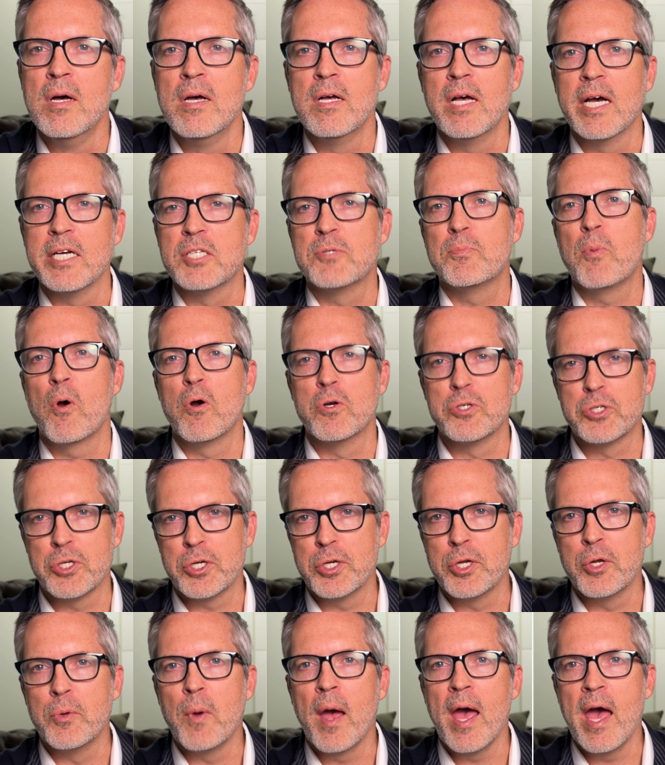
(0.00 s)
exposure
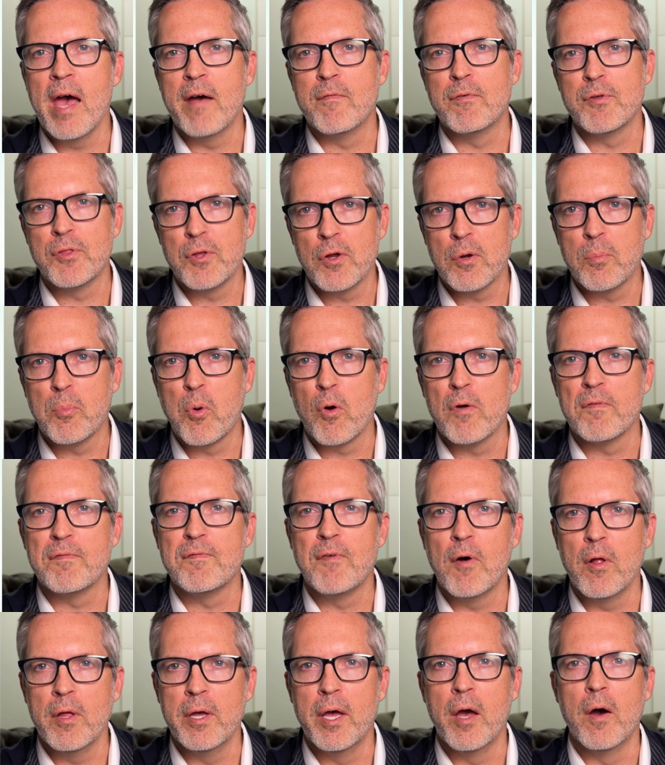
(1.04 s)
you have with your
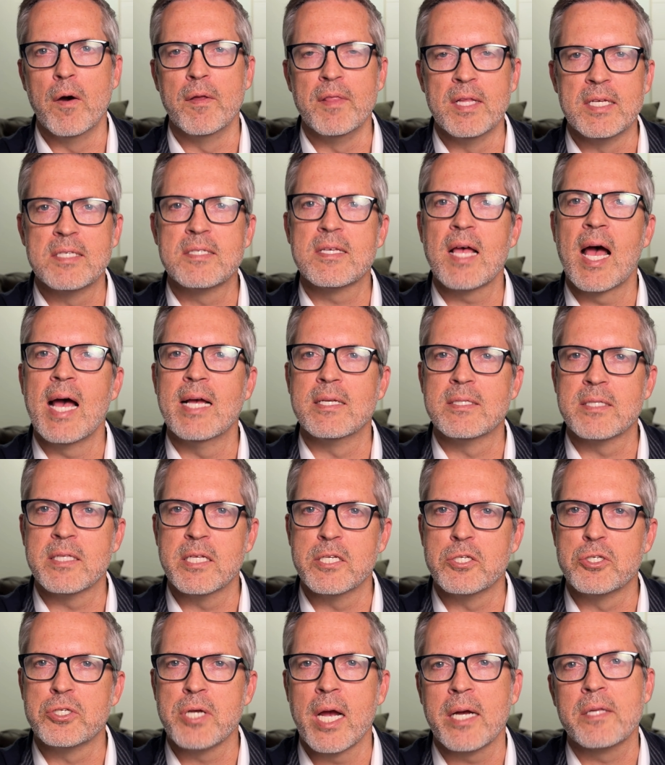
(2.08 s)
portfolio and the size of the
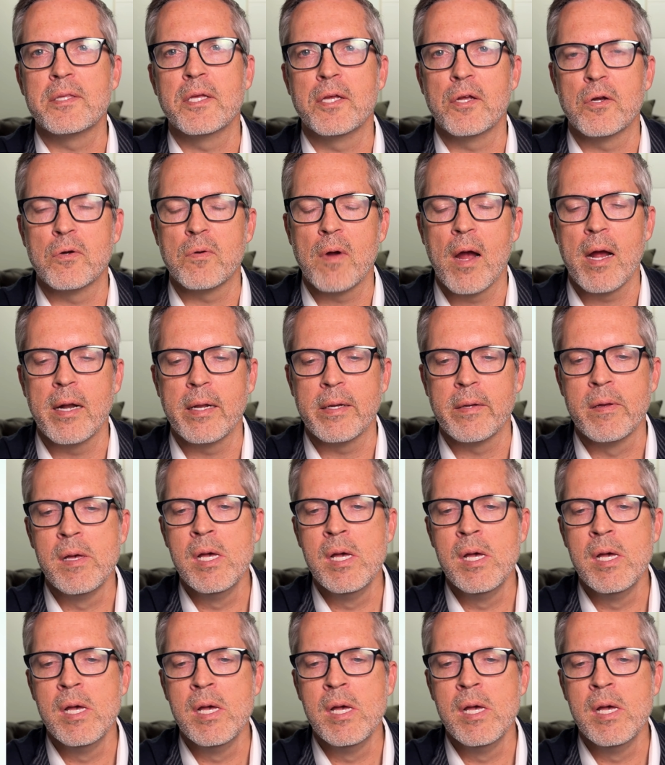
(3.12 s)
check that you're writing.